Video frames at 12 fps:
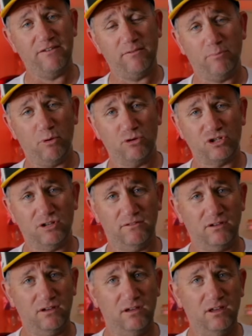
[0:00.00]
other portion of
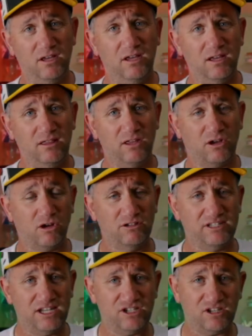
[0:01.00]
the
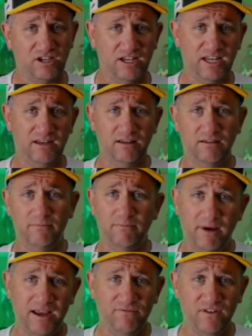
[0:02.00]
contest. So you need the
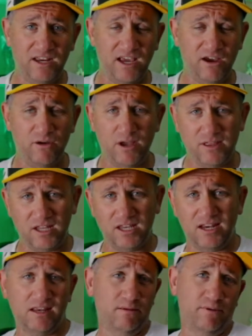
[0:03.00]
main video and then you
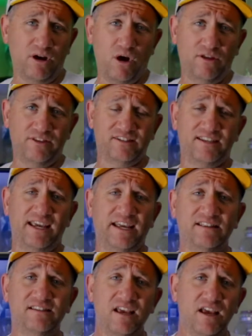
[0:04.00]
need the behind the
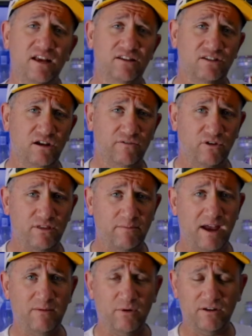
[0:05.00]
scenes. So I've got the
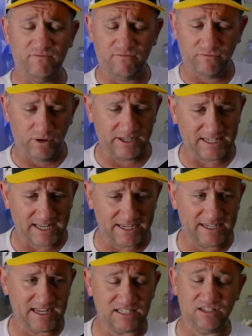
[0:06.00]
main one fully done
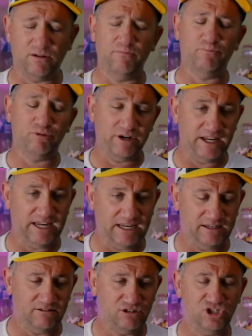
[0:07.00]
and dusted. I'm
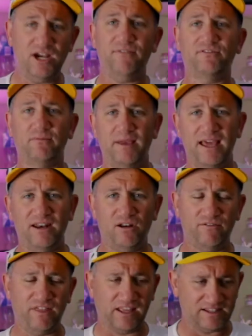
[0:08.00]
pretty chuffed about it. I
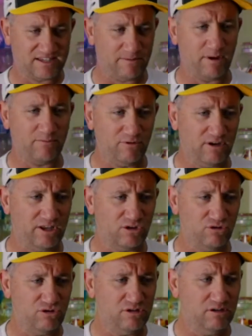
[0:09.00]
think it's come up really
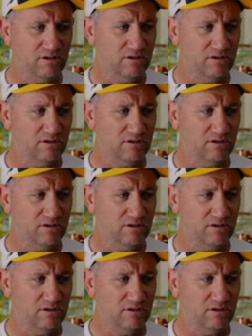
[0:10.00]
good.